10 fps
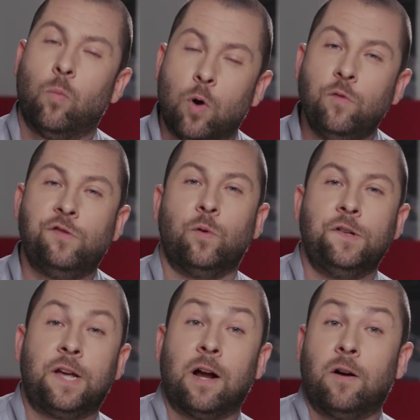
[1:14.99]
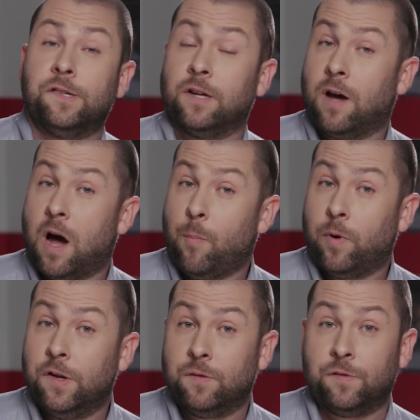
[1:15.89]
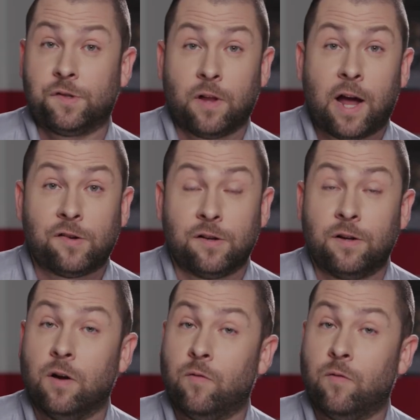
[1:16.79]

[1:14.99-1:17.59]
Road Choice carries a comprehensive selection